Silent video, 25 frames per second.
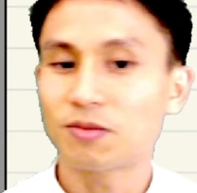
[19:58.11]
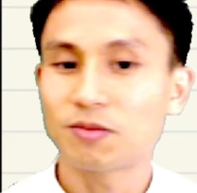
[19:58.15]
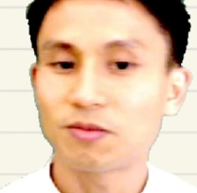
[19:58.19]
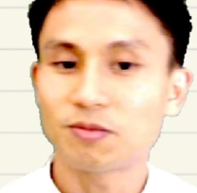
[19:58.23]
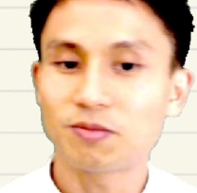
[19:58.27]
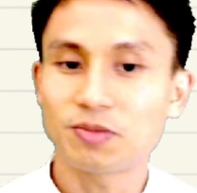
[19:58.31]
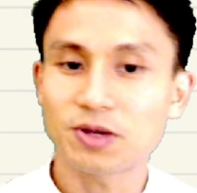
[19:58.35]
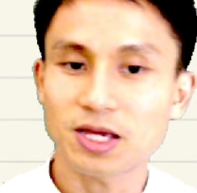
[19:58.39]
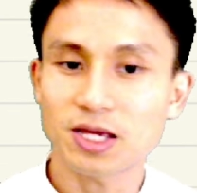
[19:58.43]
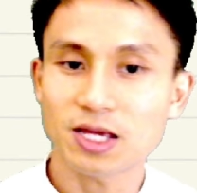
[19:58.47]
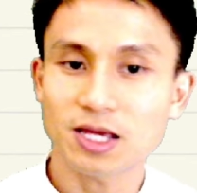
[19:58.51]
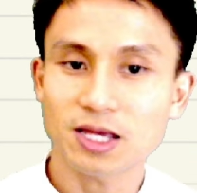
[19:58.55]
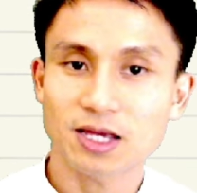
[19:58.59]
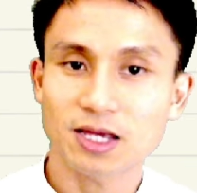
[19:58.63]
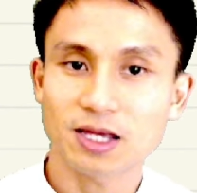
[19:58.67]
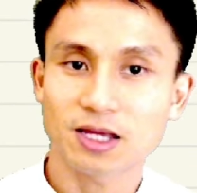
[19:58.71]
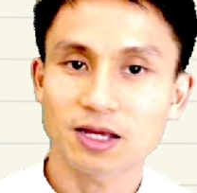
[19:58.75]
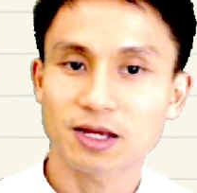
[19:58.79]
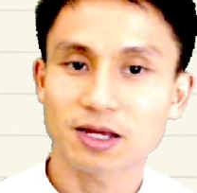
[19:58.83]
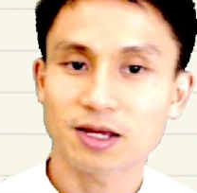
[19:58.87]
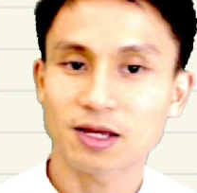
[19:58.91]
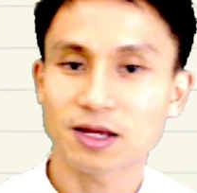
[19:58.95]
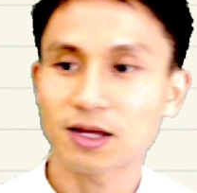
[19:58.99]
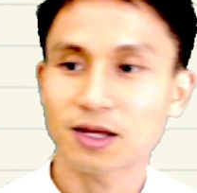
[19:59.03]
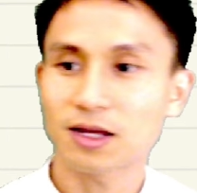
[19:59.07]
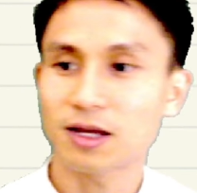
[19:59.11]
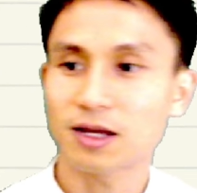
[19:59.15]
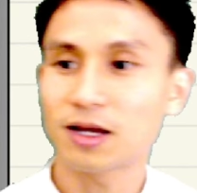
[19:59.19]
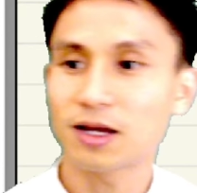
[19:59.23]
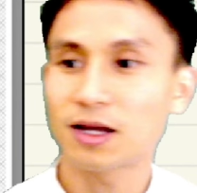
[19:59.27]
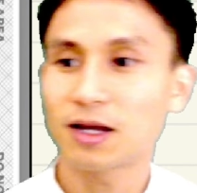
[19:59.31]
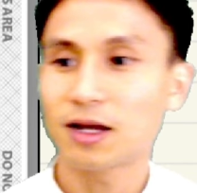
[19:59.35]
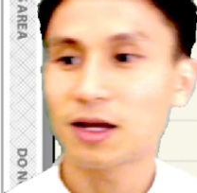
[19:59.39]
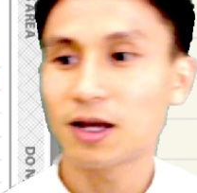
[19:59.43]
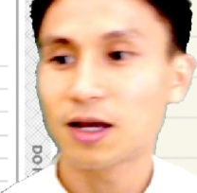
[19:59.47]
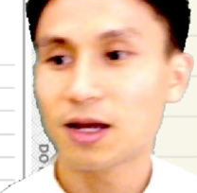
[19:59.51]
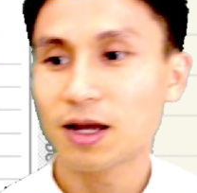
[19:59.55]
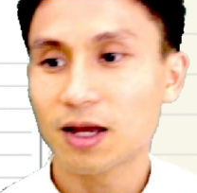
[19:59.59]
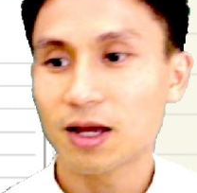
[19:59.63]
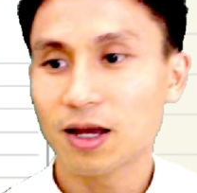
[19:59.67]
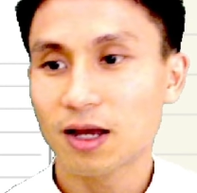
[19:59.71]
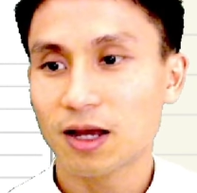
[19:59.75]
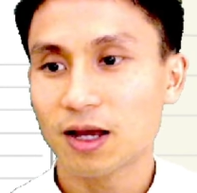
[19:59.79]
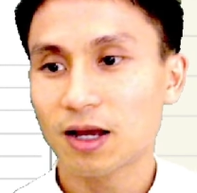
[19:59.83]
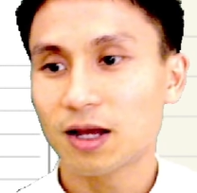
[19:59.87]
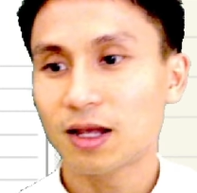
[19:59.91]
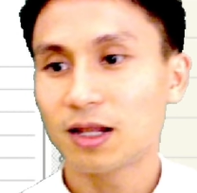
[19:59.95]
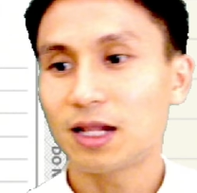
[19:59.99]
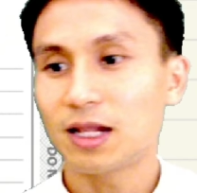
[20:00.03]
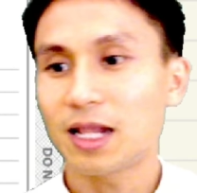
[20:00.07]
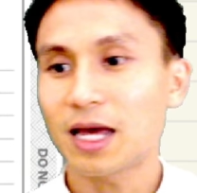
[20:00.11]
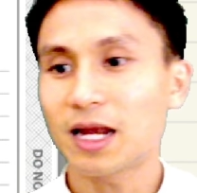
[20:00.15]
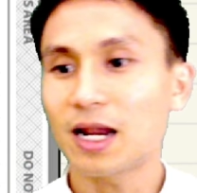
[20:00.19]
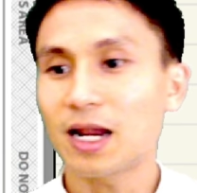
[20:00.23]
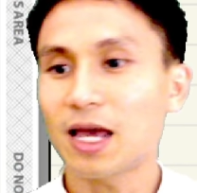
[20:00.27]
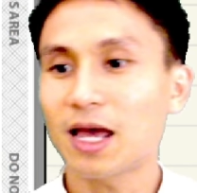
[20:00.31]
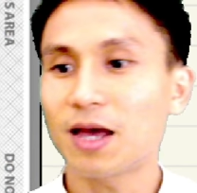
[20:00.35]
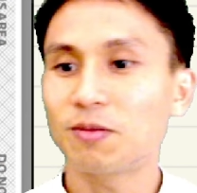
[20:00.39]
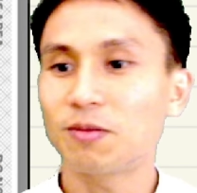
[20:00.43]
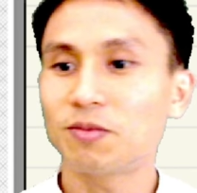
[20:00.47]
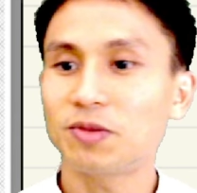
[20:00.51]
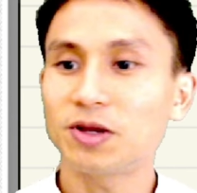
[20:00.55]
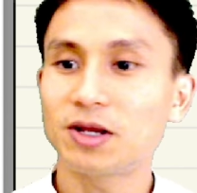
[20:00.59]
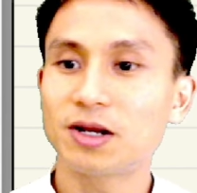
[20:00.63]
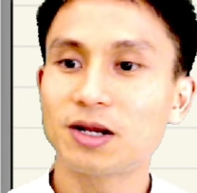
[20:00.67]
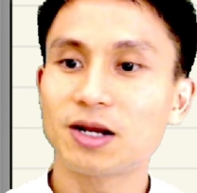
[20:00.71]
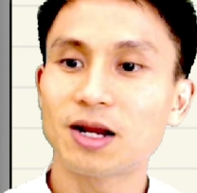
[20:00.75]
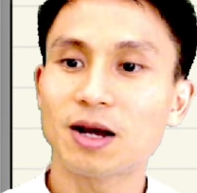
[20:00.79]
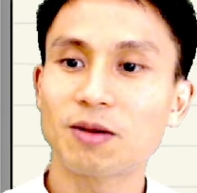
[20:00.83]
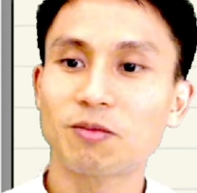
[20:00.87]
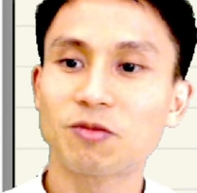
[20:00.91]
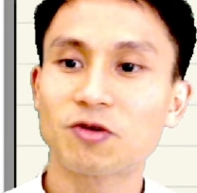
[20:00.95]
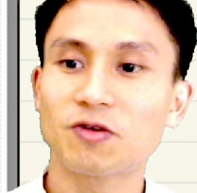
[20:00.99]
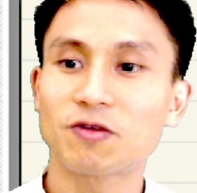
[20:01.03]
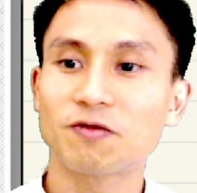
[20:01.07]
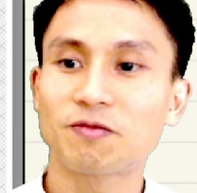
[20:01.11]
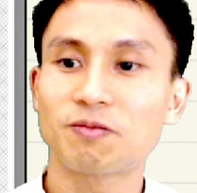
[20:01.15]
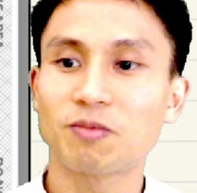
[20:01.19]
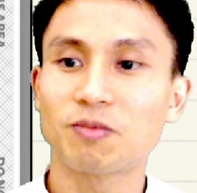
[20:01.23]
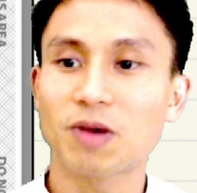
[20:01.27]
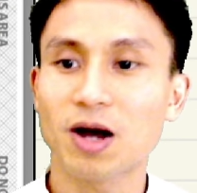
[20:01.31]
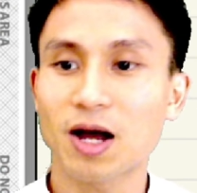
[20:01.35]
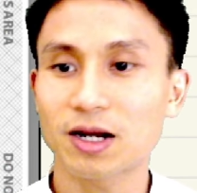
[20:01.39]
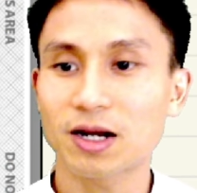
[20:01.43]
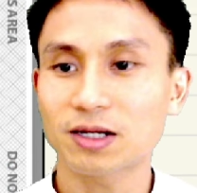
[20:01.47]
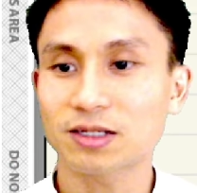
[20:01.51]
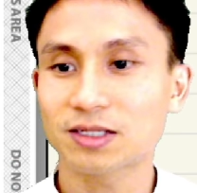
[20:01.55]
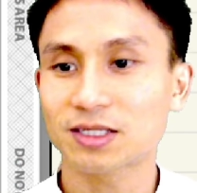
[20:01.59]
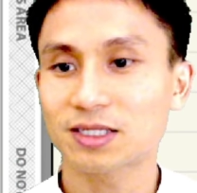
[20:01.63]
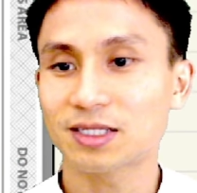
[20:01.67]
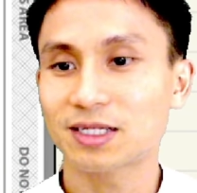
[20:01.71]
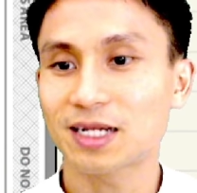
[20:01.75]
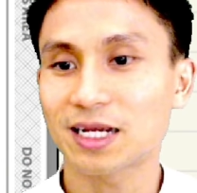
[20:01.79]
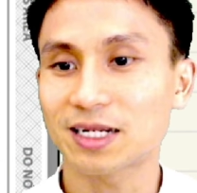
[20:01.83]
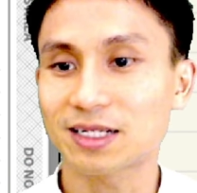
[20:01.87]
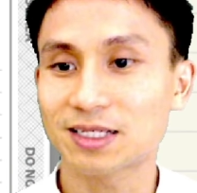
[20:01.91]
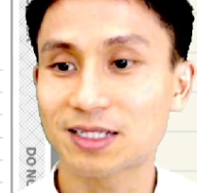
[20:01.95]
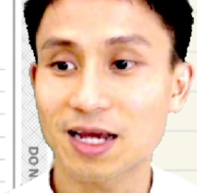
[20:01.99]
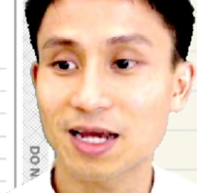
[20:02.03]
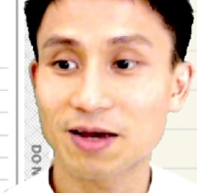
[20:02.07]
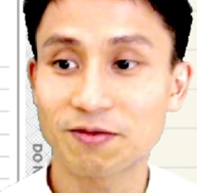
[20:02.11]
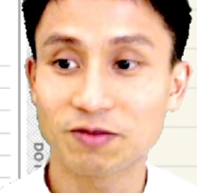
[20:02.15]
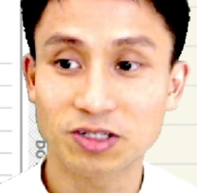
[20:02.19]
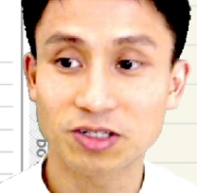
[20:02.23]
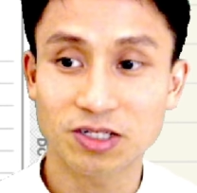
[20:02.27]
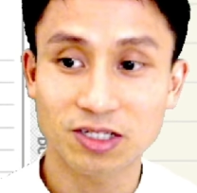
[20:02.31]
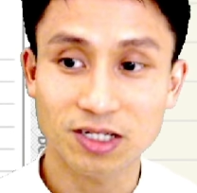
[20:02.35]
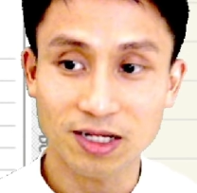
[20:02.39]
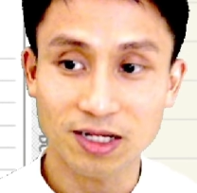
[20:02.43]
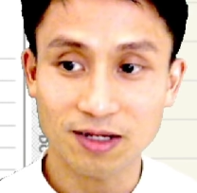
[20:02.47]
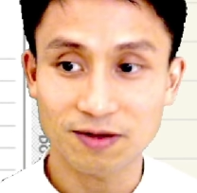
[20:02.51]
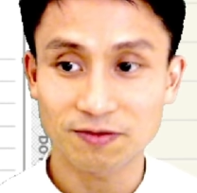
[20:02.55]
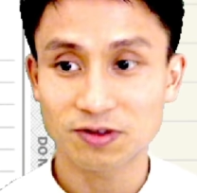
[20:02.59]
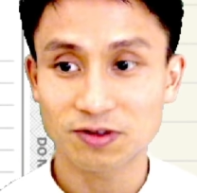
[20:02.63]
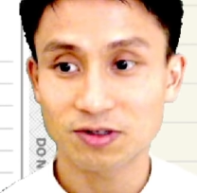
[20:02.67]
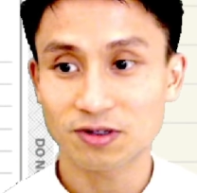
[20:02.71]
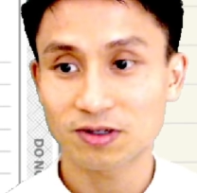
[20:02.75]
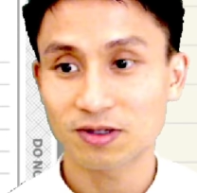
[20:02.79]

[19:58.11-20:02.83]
B, let M be the number of marks that Sam achieves.